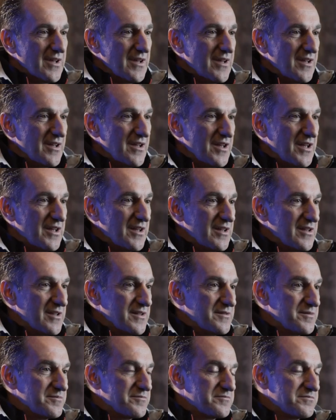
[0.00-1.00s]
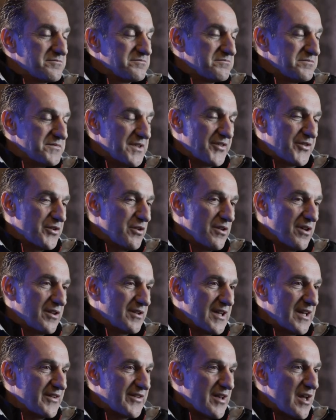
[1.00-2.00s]
uh, and
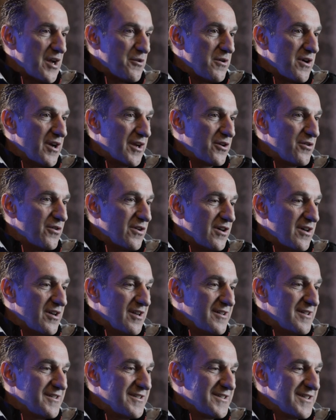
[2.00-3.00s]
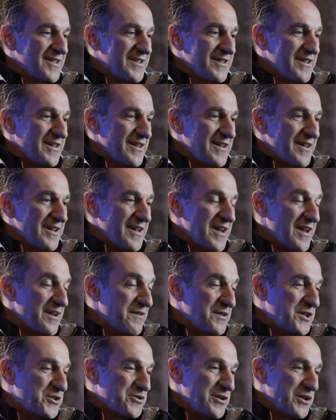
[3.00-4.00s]
so that's how I got I
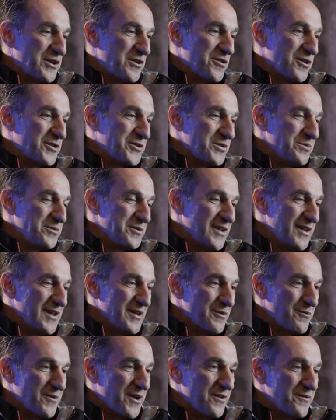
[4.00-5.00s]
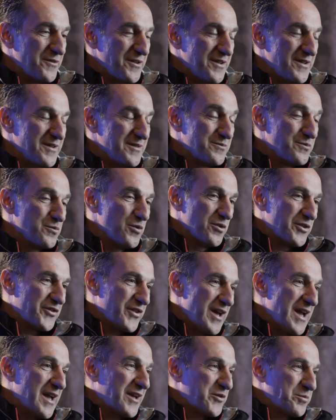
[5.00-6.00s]
eventually got to be one of the
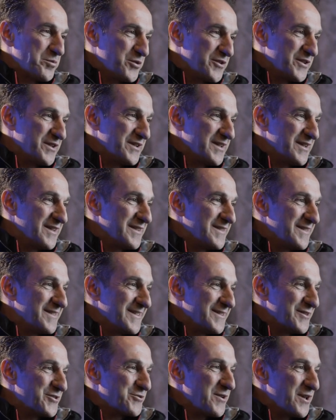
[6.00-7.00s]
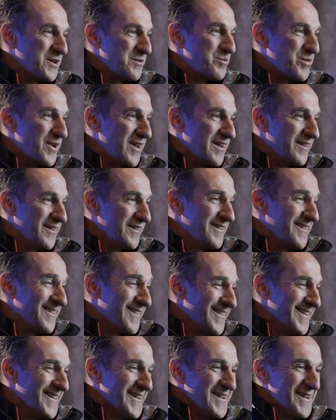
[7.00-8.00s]
world's expert in, in training planning.
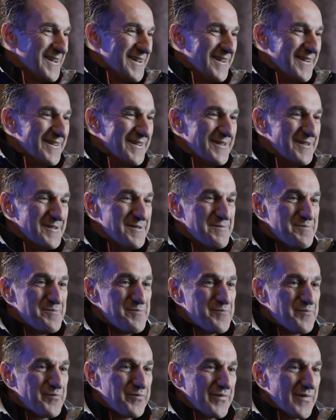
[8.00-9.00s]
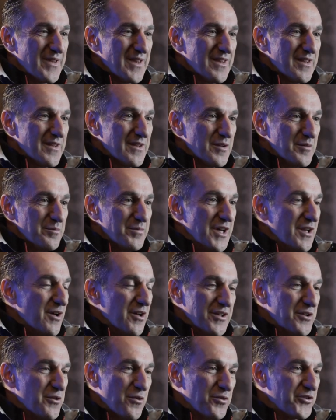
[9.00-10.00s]
Um,
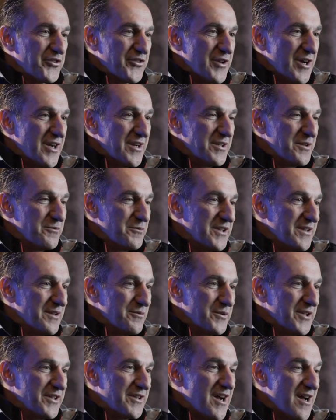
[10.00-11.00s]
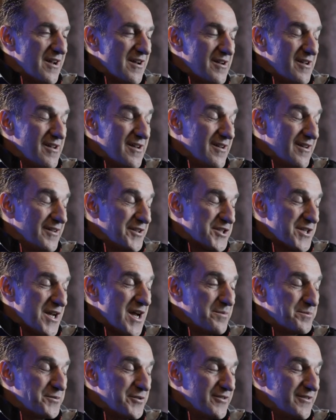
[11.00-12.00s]
but it all started with, with that
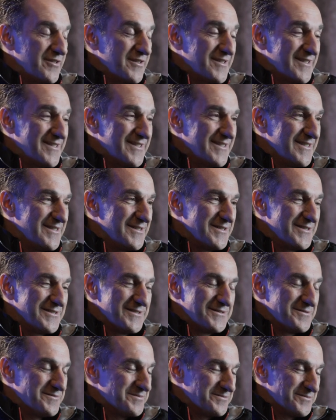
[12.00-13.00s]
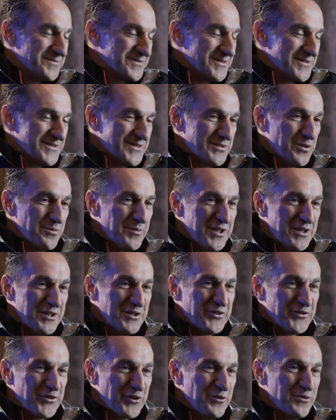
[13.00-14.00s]
chapter so many
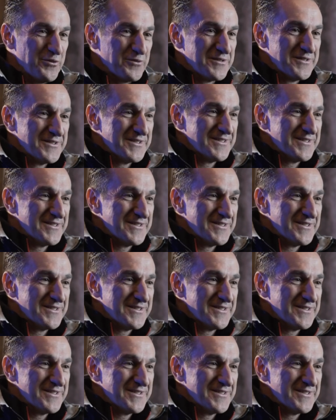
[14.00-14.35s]
years ago.